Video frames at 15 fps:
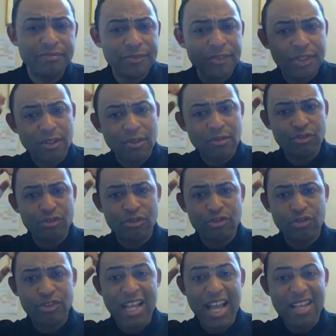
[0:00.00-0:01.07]

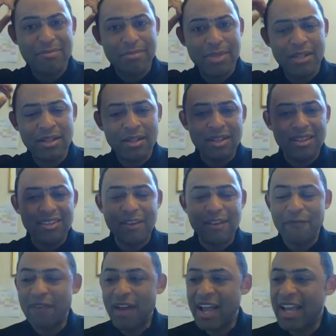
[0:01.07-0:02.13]
not be
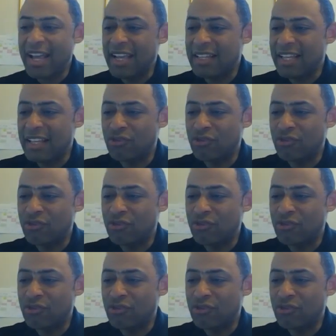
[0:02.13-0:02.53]
defined